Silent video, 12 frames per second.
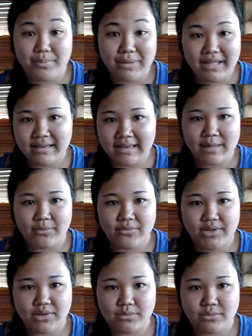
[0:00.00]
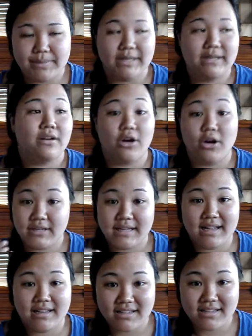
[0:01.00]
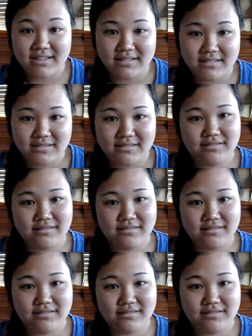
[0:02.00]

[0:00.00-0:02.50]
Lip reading: big name films, but Hard Candy,